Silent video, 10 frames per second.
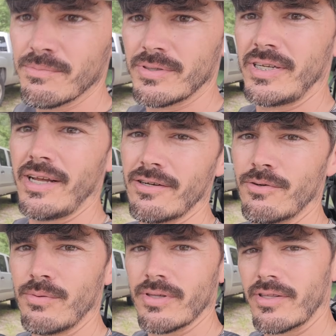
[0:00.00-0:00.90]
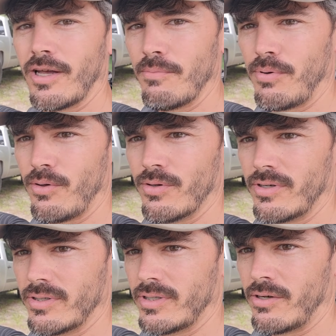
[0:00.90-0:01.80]
standard with cup
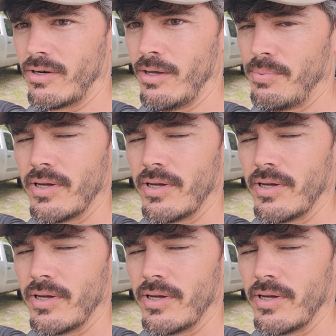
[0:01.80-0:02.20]
holders that are up